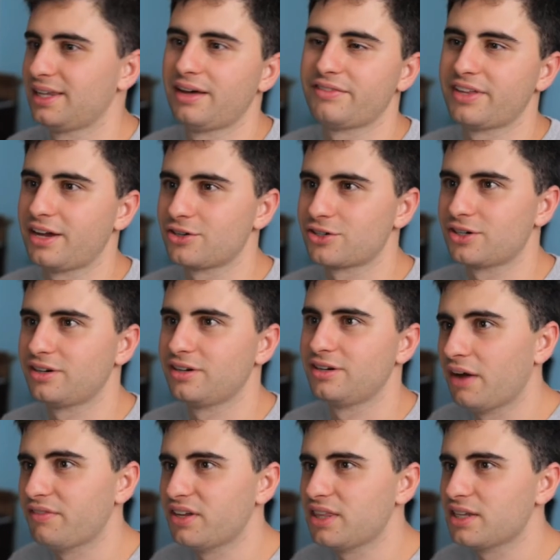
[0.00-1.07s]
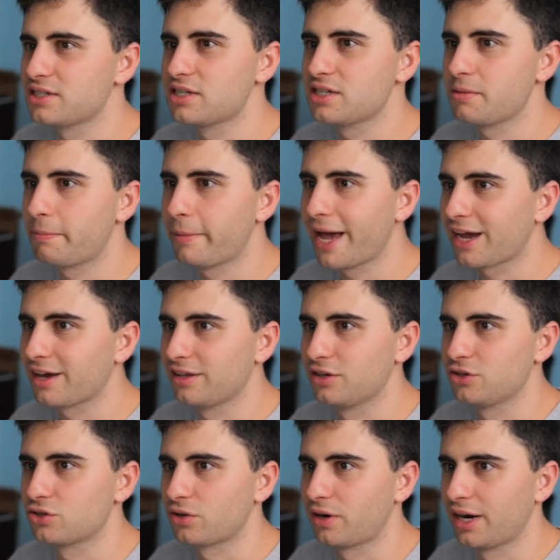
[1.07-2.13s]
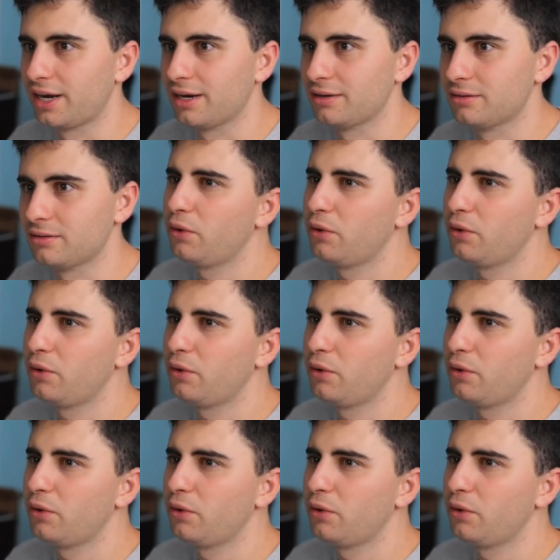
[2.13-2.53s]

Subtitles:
love that shot. I think this is the back of the train.